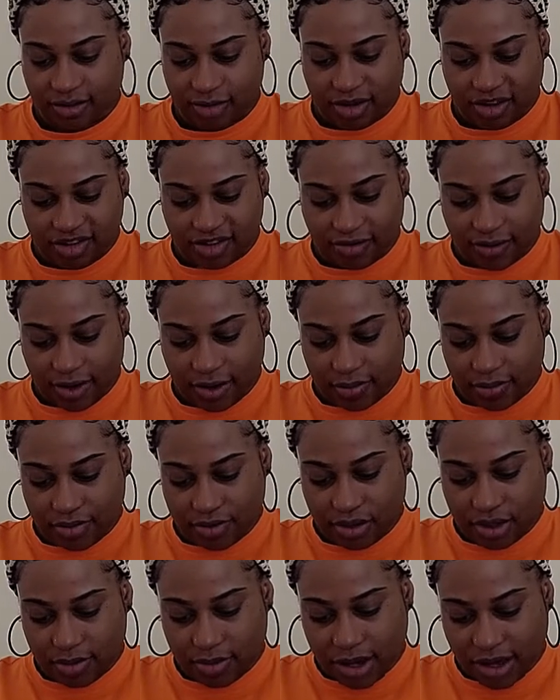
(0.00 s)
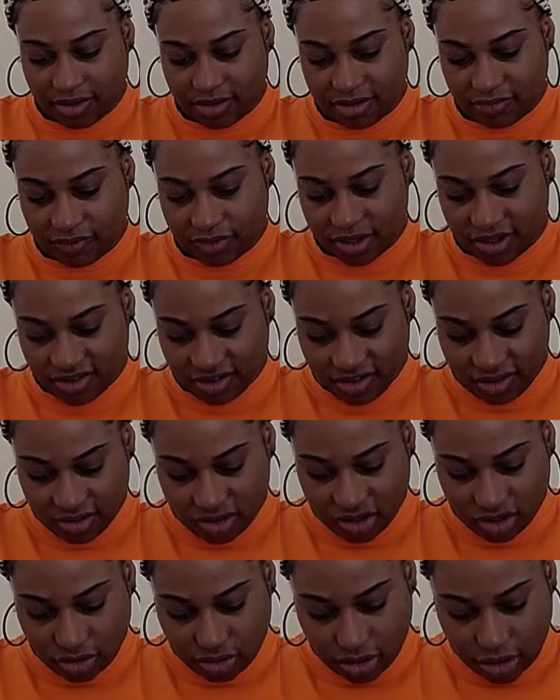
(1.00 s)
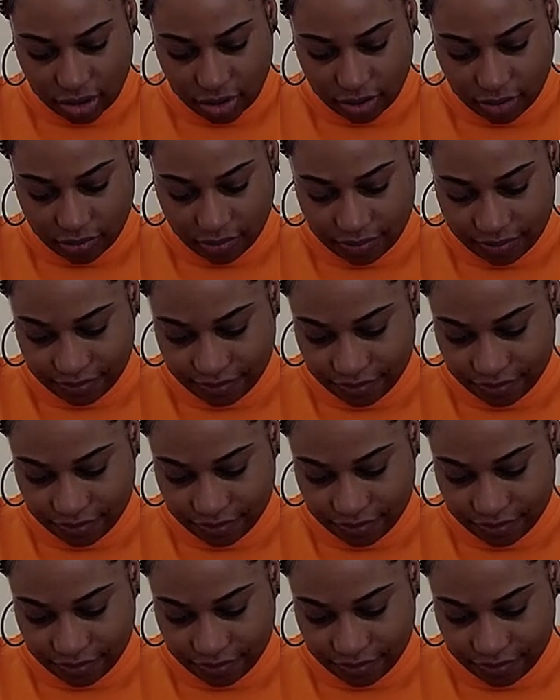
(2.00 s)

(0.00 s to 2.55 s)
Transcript: Let me see if I can pull them out to show y'all.